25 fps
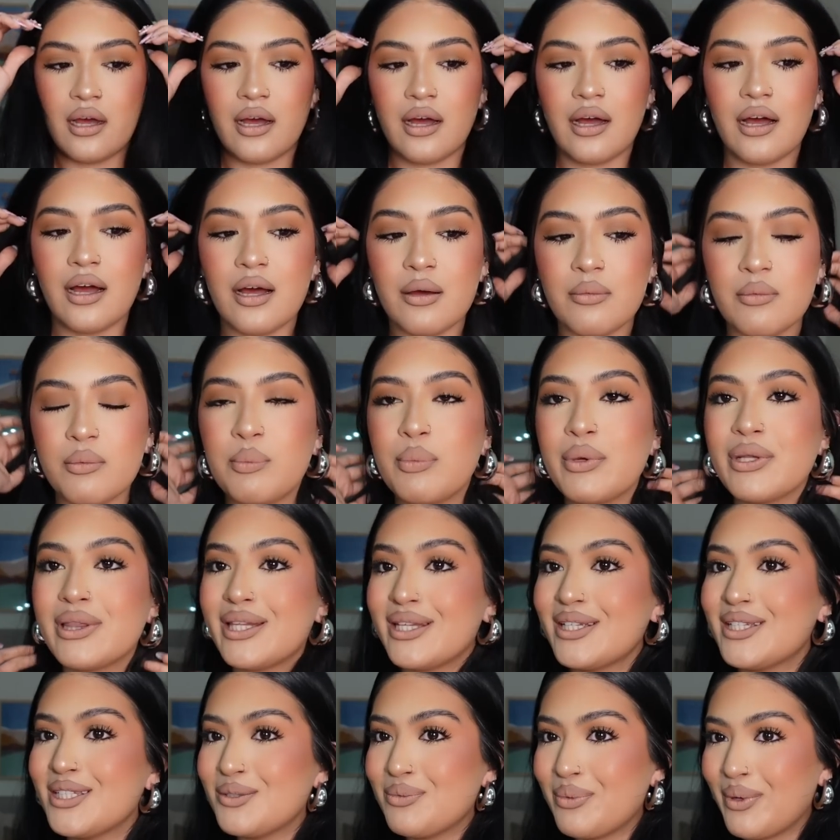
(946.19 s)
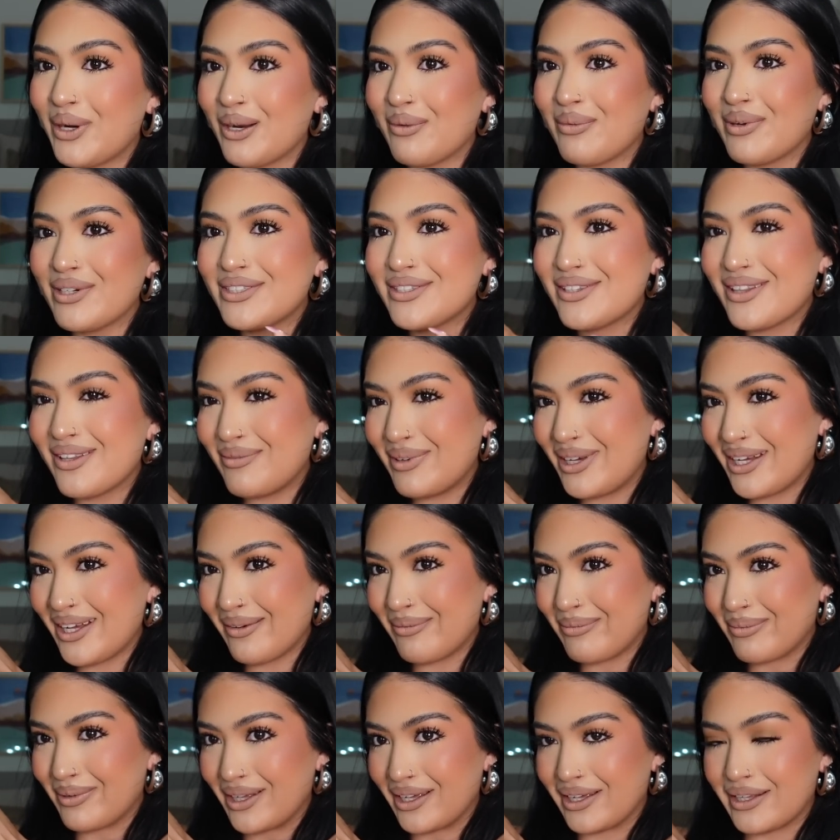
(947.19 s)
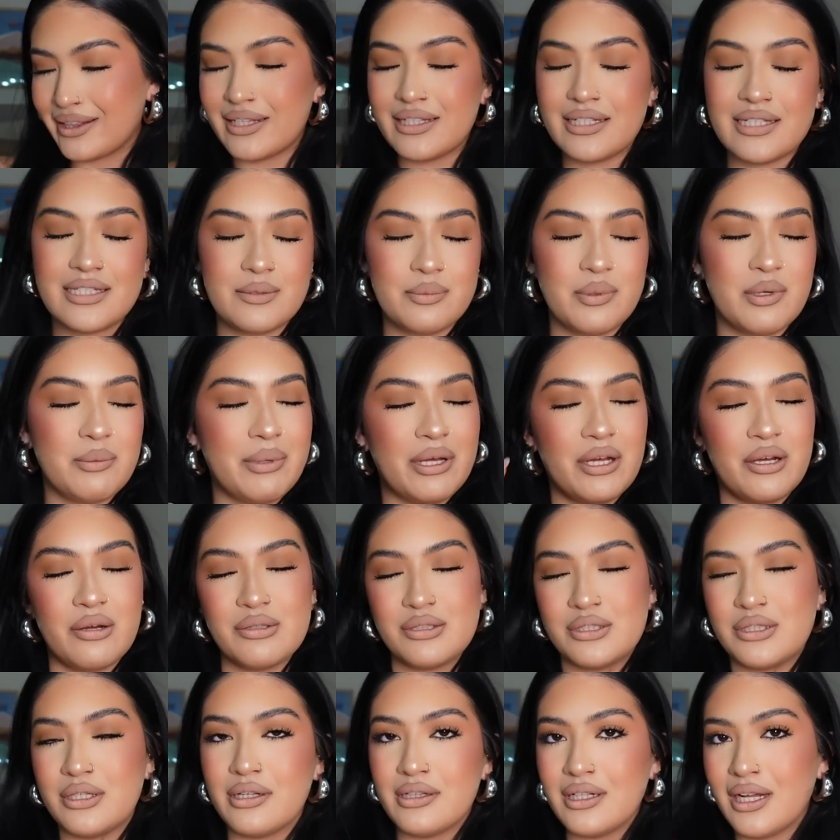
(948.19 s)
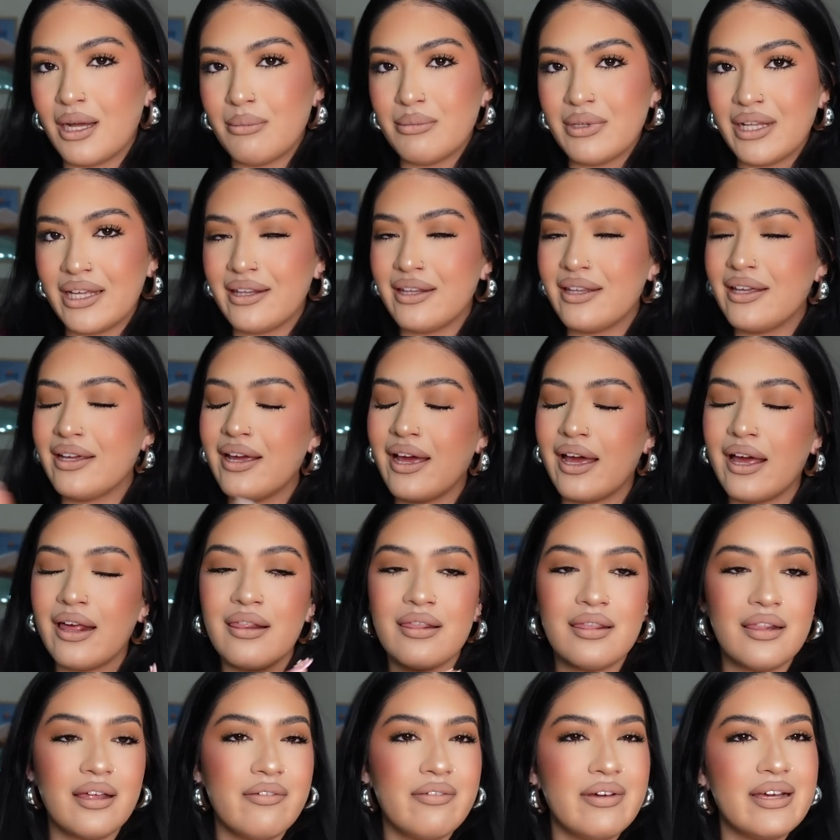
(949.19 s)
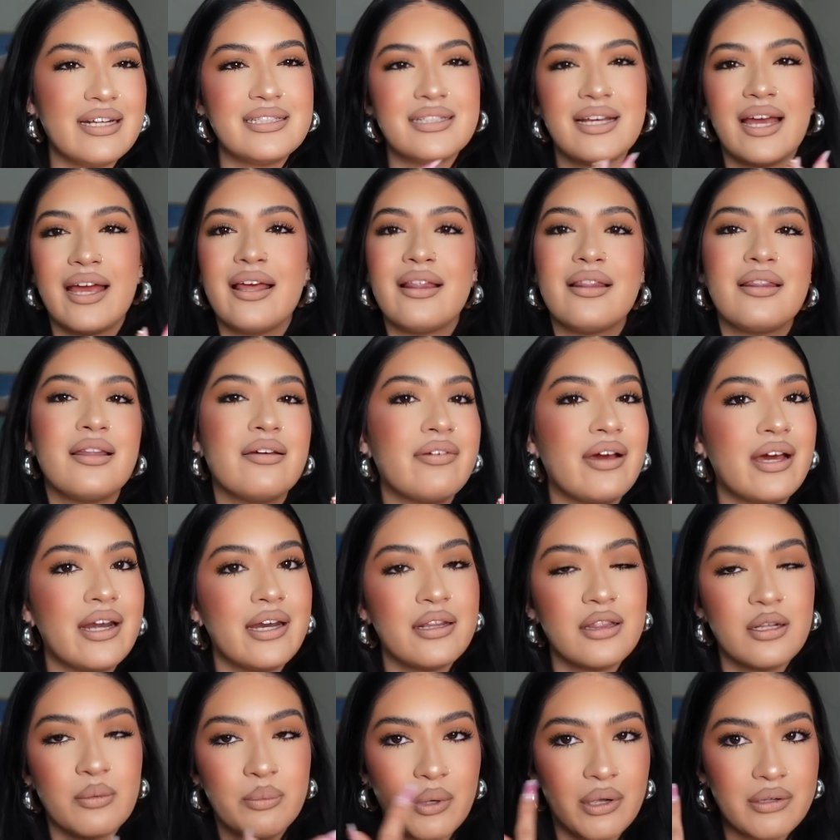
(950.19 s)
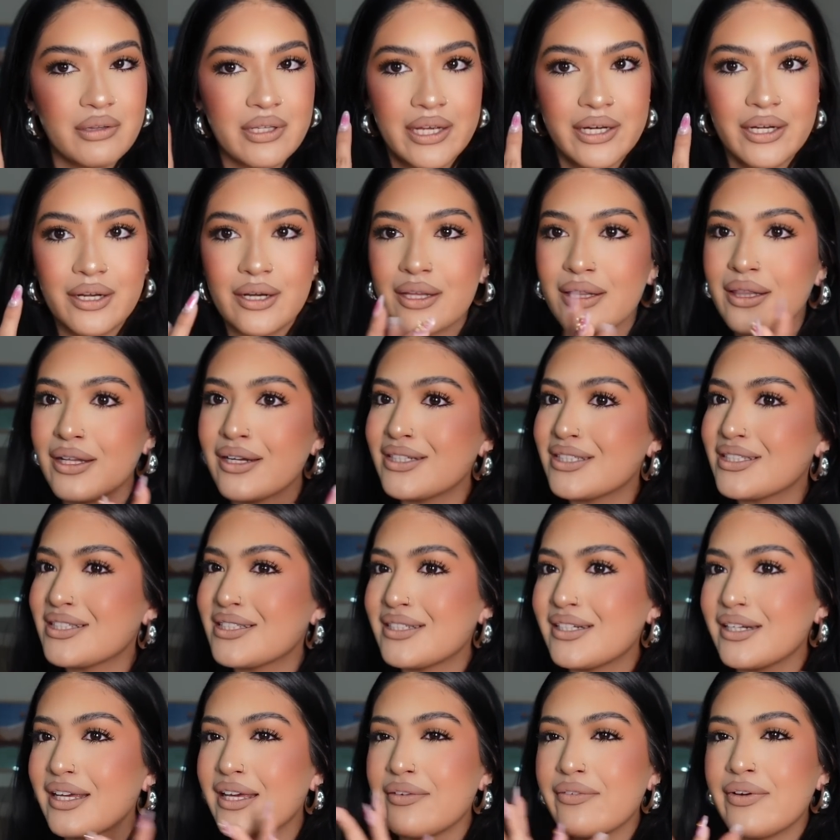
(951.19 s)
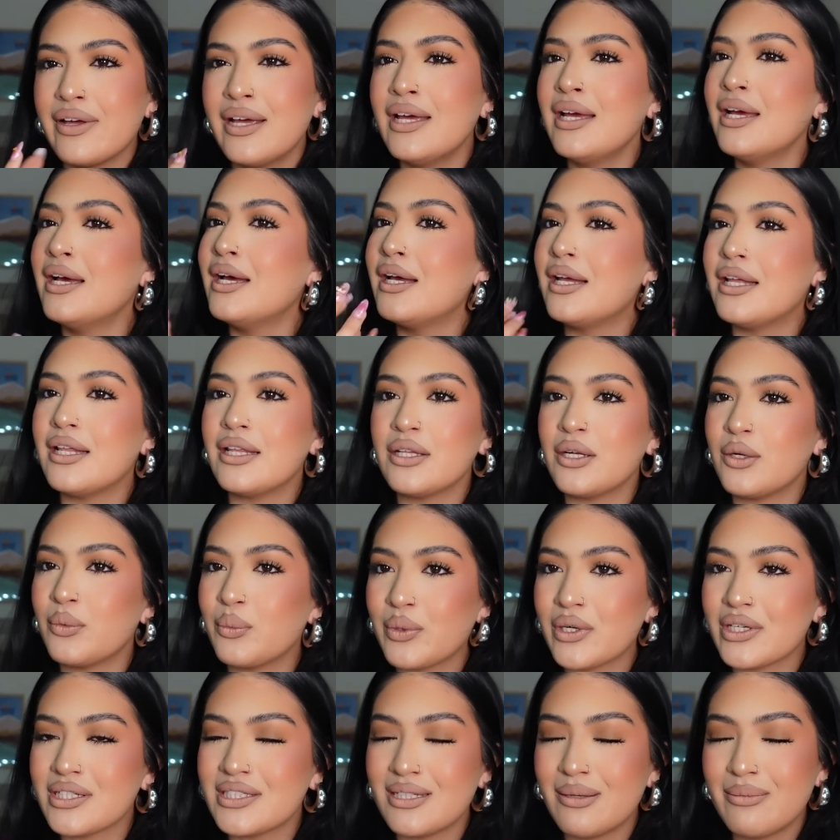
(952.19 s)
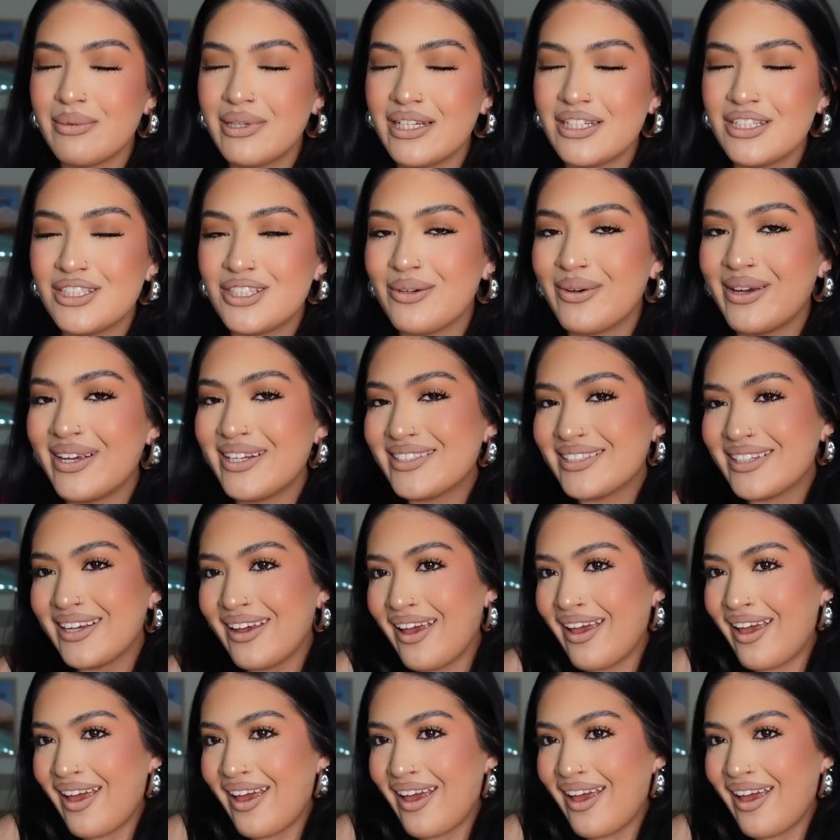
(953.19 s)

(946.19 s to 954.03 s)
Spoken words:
But this is pretty much the makeup. Like, this has been my go-to glam lately. I love it. I love adding the brow liner in there just to give a little more something to it.